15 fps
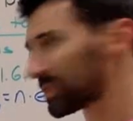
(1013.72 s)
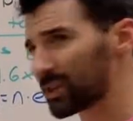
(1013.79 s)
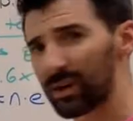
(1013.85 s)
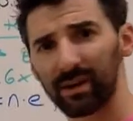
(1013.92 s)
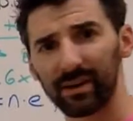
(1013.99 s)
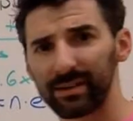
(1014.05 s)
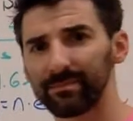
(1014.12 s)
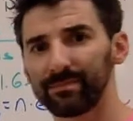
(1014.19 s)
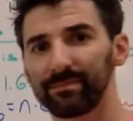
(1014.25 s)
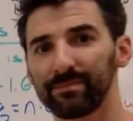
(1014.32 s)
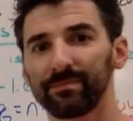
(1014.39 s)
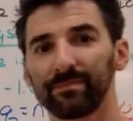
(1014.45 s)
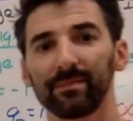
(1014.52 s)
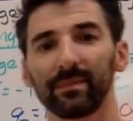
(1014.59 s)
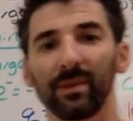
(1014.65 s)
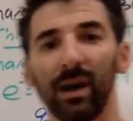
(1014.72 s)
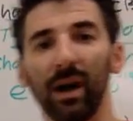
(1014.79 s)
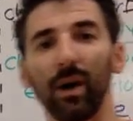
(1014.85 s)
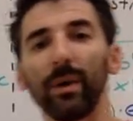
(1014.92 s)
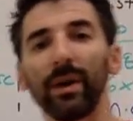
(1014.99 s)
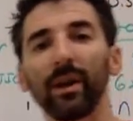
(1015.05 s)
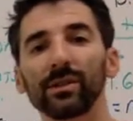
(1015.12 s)
We
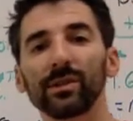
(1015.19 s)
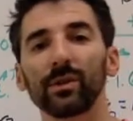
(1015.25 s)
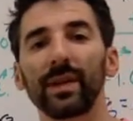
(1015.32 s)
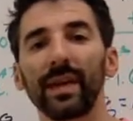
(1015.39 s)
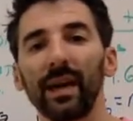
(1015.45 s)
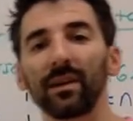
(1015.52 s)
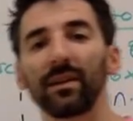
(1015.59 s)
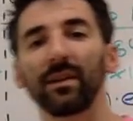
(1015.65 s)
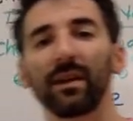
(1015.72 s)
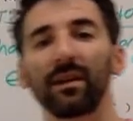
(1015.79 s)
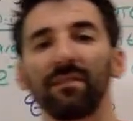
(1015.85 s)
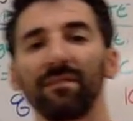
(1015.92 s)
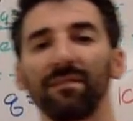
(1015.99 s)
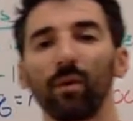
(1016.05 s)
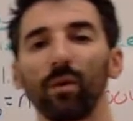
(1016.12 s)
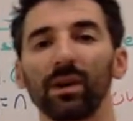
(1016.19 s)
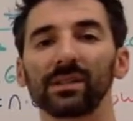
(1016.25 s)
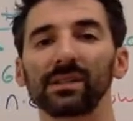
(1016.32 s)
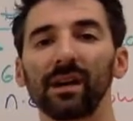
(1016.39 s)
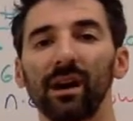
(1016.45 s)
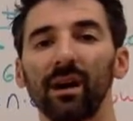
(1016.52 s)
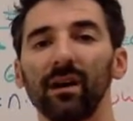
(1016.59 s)
can also calculate a
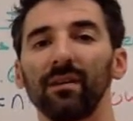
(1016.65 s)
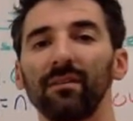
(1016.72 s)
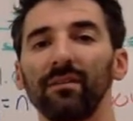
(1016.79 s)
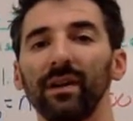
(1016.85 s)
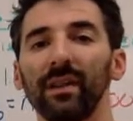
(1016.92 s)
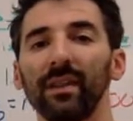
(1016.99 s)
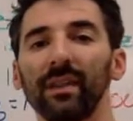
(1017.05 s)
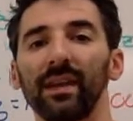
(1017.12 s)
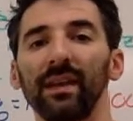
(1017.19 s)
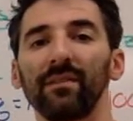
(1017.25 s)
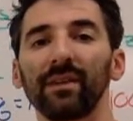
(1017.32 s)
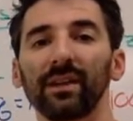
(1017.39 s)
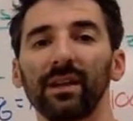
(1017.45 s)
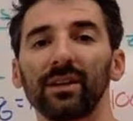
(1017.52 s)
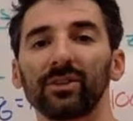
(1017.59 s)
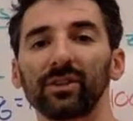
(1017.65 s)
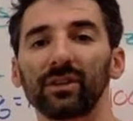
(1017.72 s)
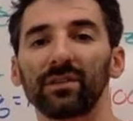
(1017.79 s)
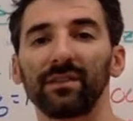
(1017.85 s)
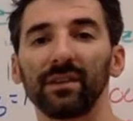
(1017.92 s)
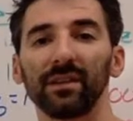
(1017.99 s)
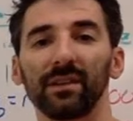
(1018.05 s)
force of the given
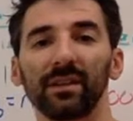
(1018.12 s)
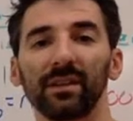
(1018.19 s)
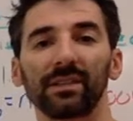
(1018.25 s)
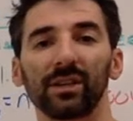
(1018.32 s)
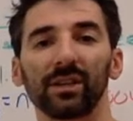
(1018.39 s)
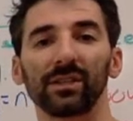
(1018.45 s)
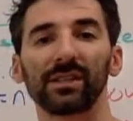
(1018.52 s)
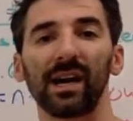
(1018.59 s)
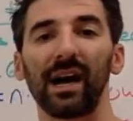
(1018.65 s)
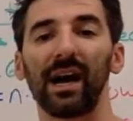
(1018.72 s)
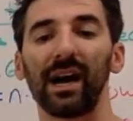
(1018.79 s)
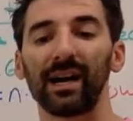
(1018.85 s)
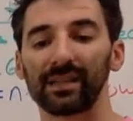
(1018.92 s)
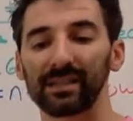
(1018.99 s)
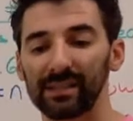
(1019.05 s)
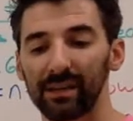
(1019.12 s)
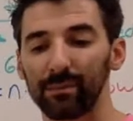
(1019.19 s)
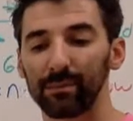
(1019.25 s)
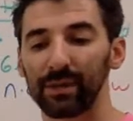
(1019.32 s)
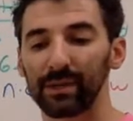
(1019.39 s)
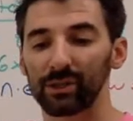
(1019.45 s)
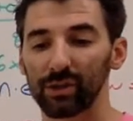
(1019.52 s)
electric field that exerts on
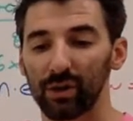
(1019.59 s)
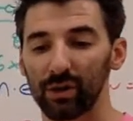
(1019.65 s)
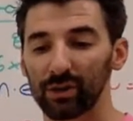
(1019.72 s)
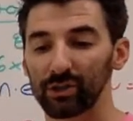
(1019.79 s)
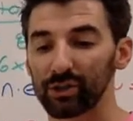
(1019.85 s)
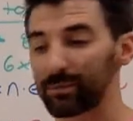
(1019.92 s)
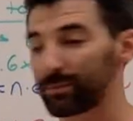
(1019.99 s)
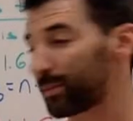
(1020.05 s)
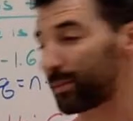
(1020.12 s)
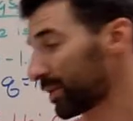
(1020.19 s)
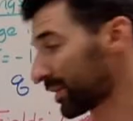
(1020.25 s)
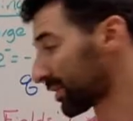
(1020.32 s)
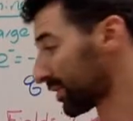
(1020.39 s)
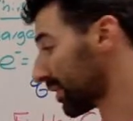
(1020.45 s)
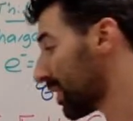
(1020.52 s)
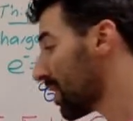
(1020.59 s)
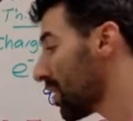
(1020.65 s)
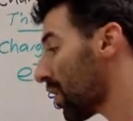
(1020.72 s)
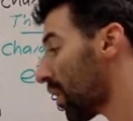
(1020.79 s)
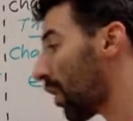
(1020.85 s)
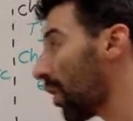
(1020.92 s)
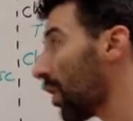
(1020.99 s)
some charged particle.
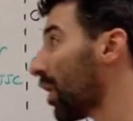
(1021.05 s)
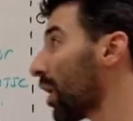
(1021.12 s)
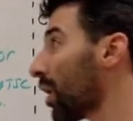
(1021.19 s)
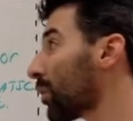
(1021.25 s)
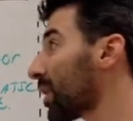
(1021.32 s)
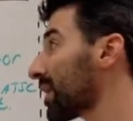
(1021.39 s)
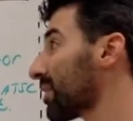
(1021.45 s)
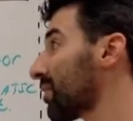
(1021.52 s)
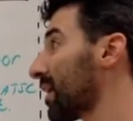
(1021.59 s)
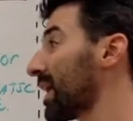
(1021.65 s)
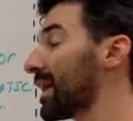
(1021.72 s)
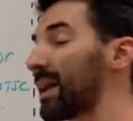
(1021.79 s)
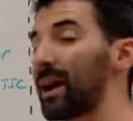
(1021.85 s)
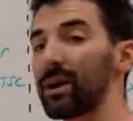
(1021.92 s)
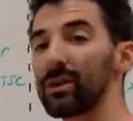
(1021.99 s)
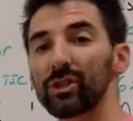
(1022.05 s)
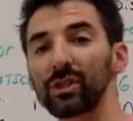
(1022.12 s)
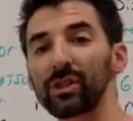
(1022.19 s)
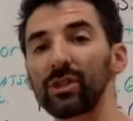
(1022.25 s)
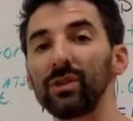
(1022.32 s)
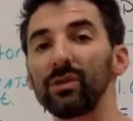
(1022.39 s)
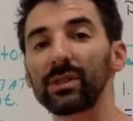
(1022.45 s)
All with, right now,
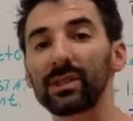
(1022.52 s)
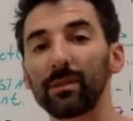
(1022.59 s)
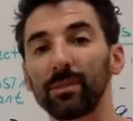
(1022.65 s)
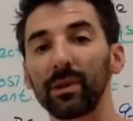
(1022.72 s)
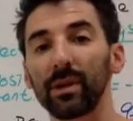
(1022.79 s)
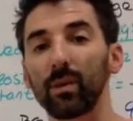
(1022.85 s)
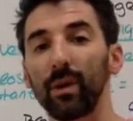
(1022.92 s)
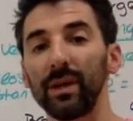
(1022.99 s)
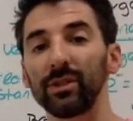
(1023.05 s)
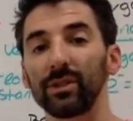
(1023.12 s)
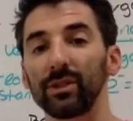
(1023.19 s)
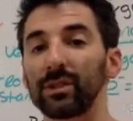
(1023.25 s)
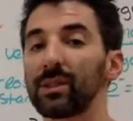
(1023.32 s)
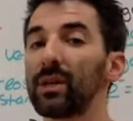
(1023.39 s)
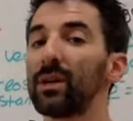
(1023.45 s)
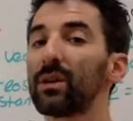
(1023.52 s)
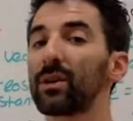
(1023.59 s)
just two simple equations.